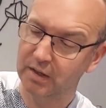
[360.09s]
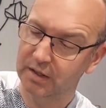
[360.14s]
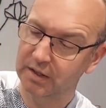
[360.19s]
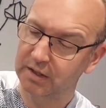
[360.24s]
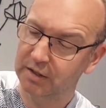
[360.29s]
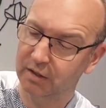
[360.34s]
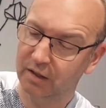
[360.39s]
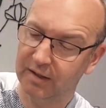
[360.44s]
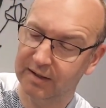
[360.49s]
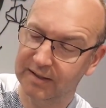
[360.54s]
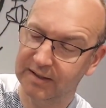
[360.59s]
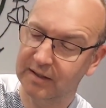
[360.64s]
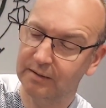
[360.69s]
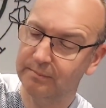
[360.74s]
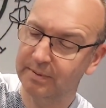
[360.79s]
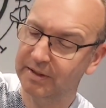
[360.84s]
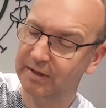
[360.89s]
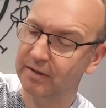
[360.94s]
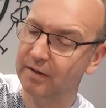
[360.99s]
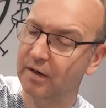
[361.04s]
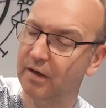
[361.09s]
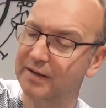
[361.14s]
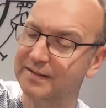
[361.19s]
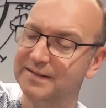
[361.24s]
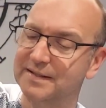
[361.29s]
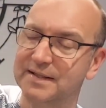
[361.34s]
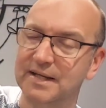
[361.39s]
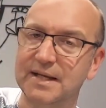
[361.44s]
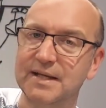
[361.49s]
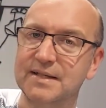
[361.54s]
You've got a little bit of
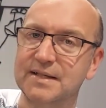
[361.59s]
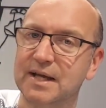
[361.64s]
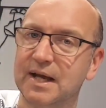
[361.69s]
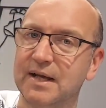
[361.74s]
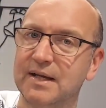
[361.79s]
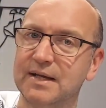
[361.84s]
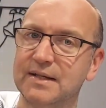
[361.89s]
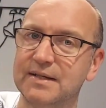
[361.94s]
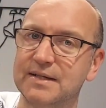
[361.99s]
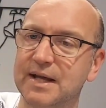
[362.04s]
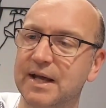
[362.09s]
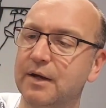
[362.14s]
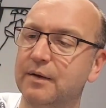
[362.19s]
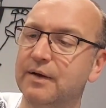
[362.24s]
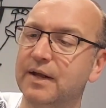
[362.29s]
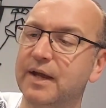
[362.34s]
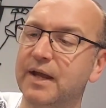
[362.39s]
nice detailing down